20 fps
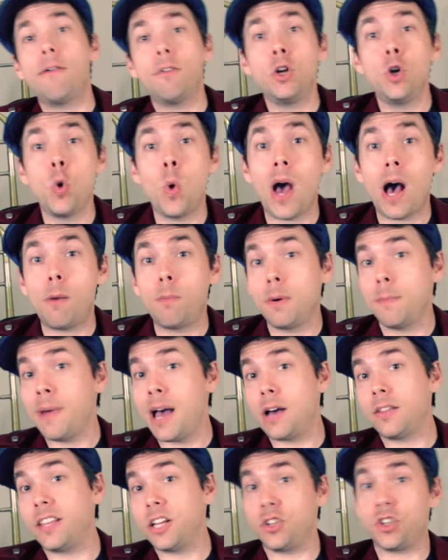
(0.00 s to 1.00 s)
I have a new
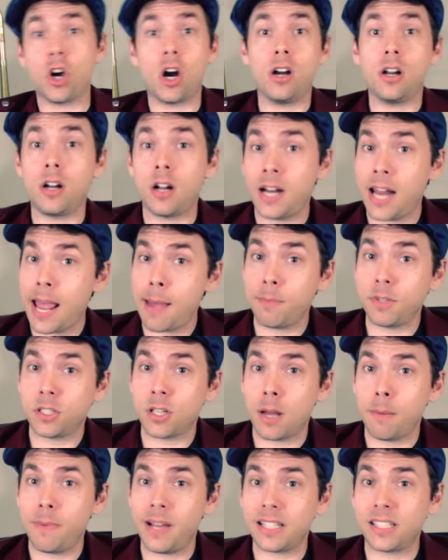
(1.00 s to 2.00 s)
album out that charted on
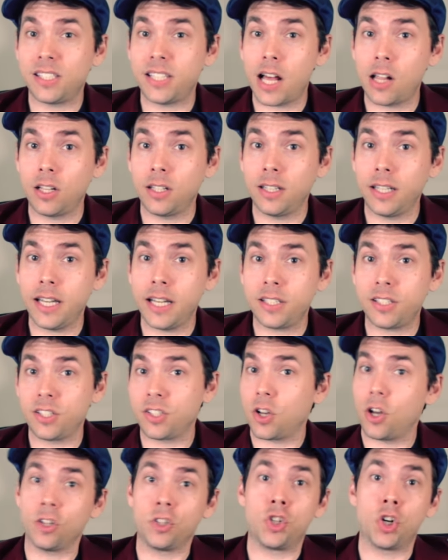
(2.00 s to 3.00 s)
Amazon bestseller list.
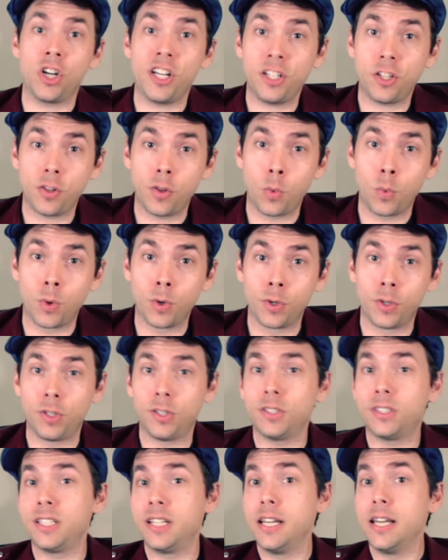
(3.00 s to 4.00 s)
It's called Journey to the
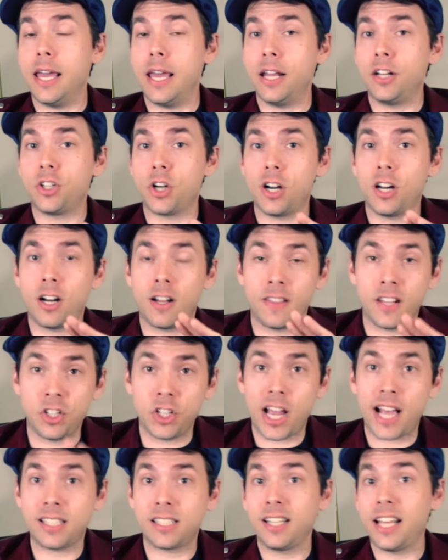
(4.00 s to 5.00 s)
World. It charted on
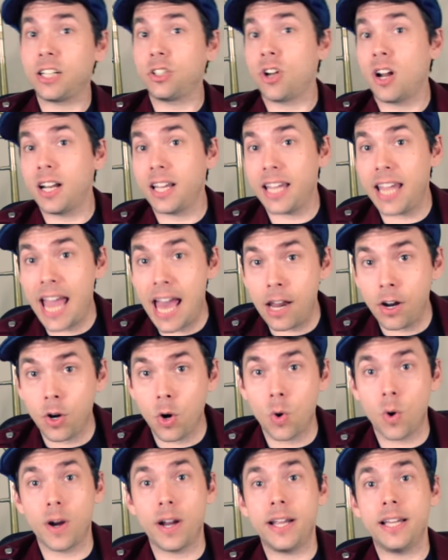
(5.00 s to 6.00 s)
the jazz and electronic
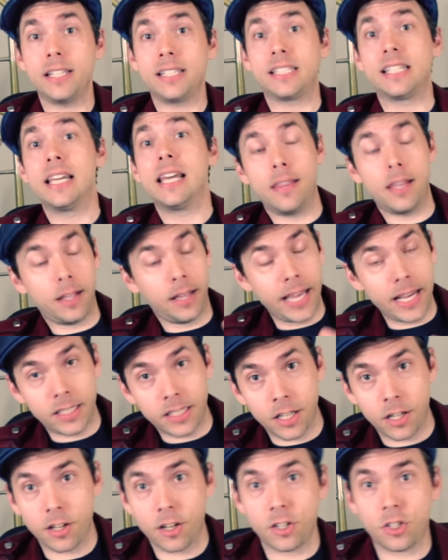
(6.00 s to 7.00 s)
categories and the
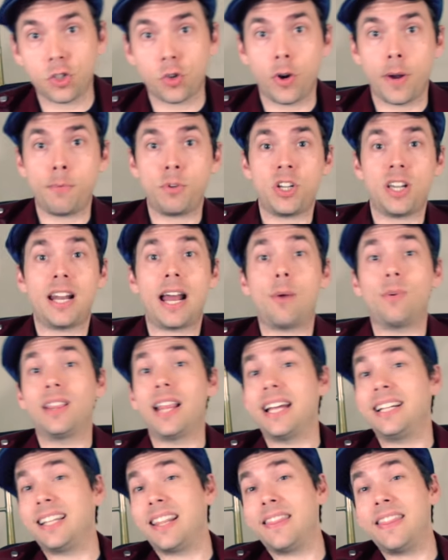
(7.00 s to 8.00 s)
links in the description. I
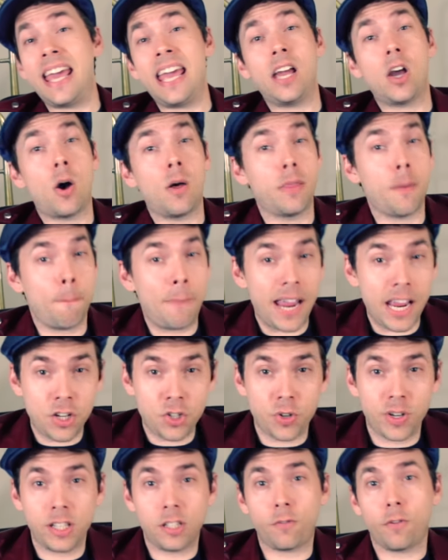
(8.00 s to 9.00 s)
would like to thank all the
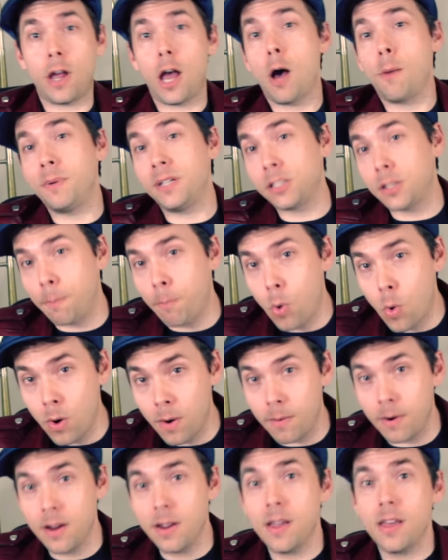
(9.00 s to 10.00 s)
patrons for helping
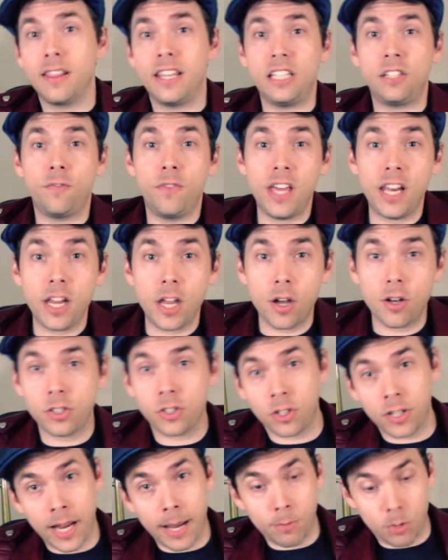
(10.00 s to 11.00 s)
support these
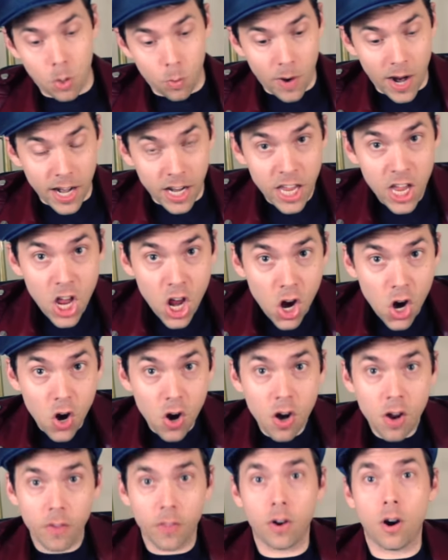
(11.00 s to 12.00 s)
videos. Their names are right
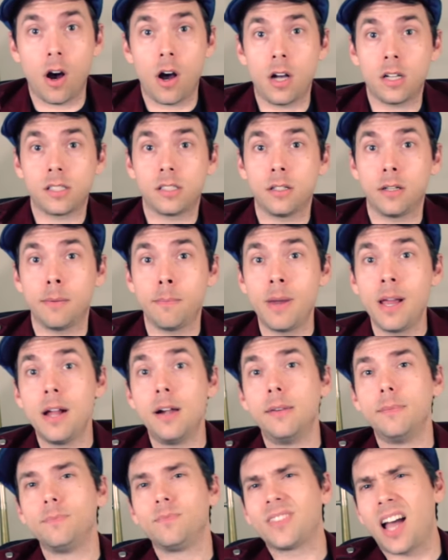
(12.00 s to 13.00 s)
here. They're awesome.
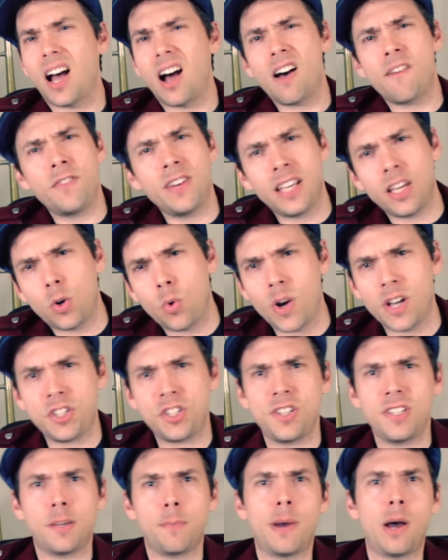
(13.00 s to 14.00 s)
I often get
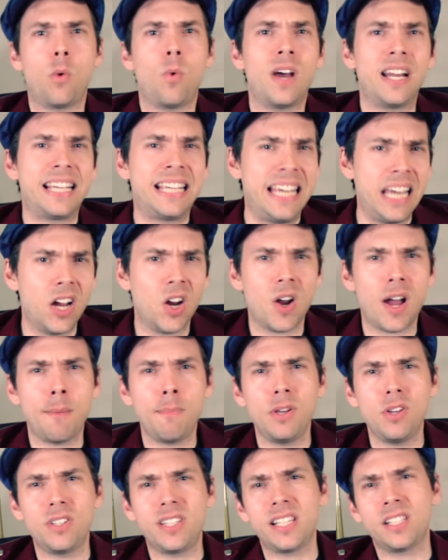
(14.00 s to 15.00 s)
questions about what gear
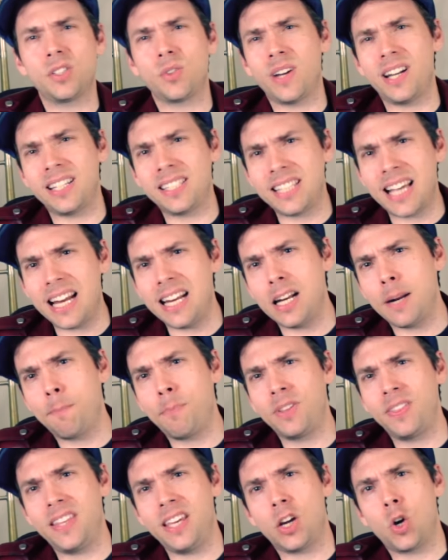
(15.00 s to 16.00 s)
I'm using, so I decided to
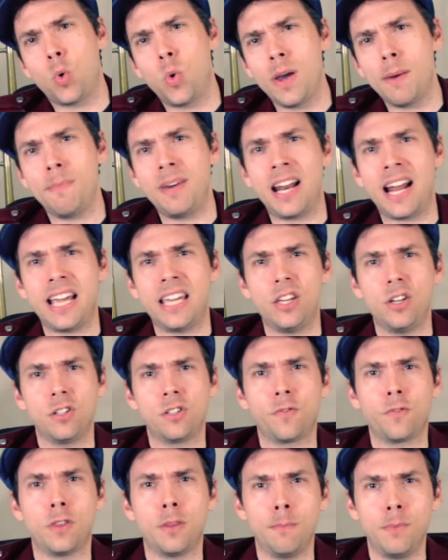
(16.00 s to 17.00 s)
put the equipment I
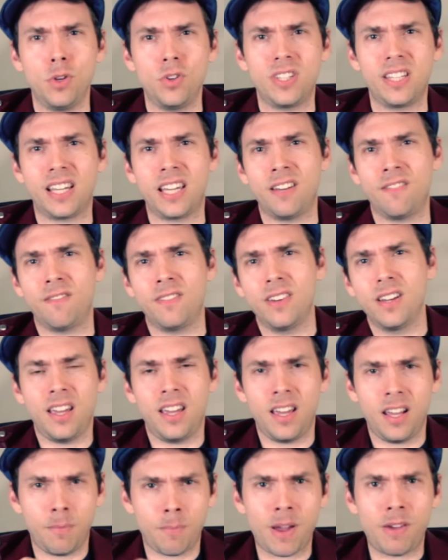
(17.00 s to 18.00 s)
use for the music and,
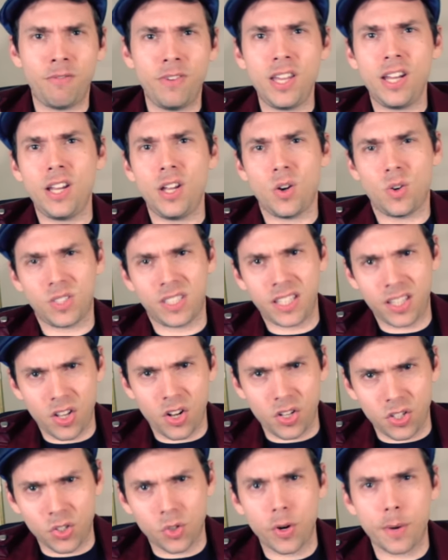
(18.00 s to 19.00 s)
and my videos in
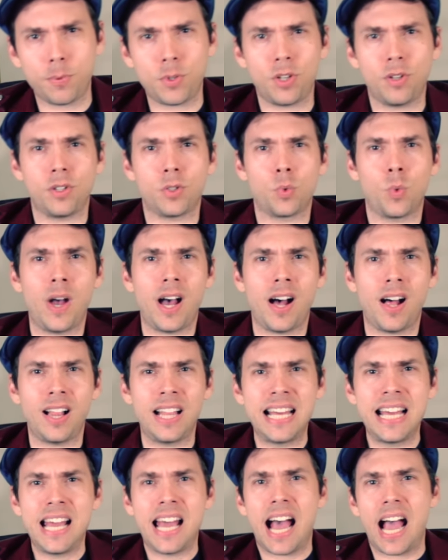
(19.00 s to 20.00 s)
the description as
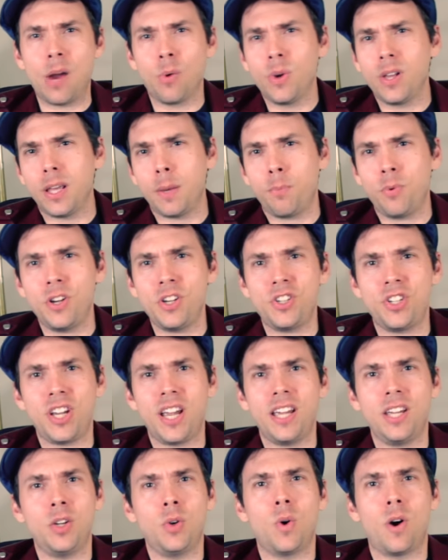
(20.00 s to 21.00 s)
well. I really
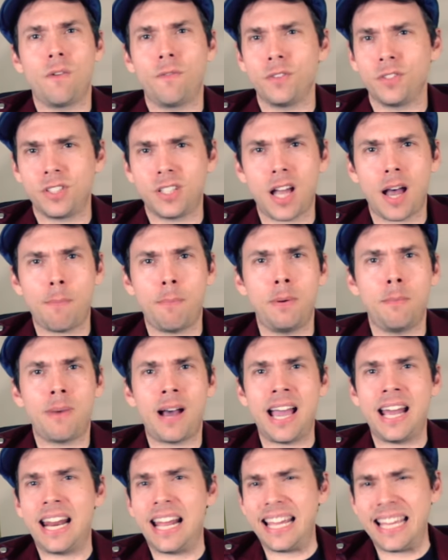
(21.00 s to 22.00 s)
appreciate you all for stopping
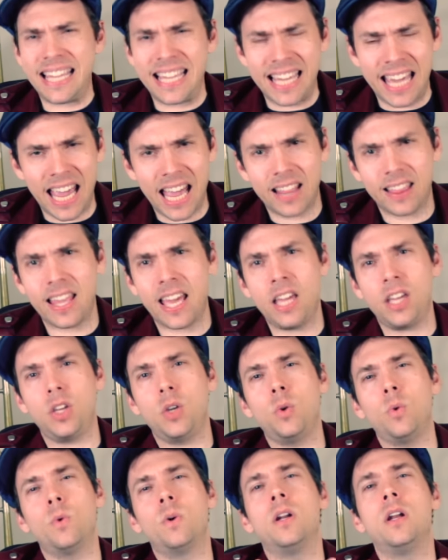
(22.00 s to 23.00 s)
by, and I can't
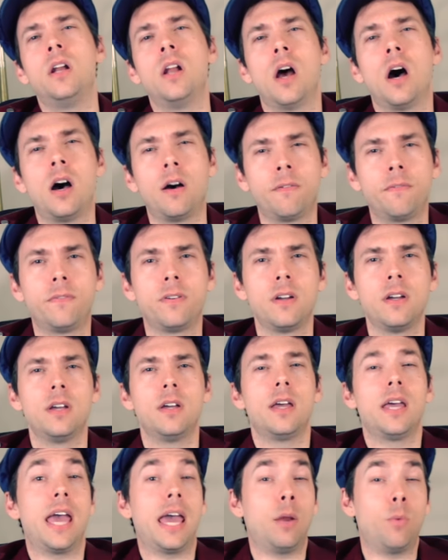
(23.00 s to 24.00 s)
thank you enough.
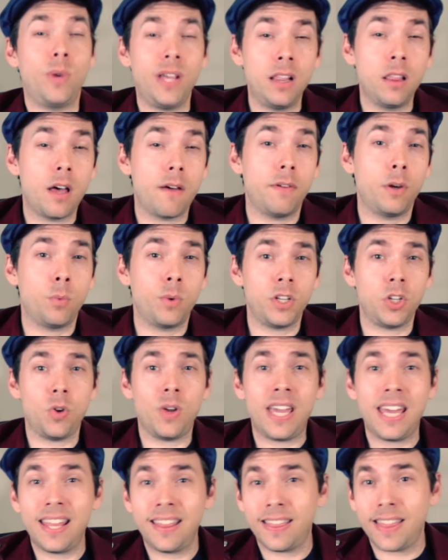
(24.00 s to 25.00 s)
And we love it when
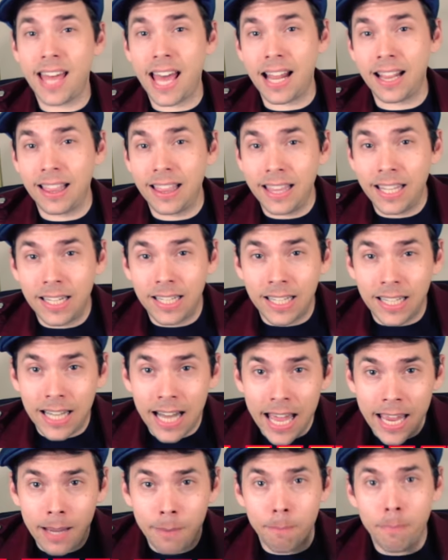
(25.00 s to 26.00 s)
you hit that little
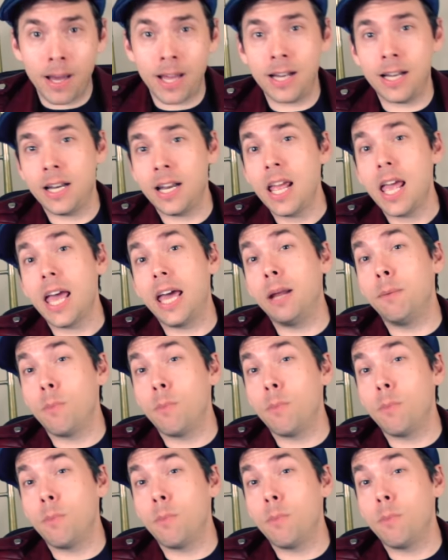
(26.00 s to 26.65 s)
like button.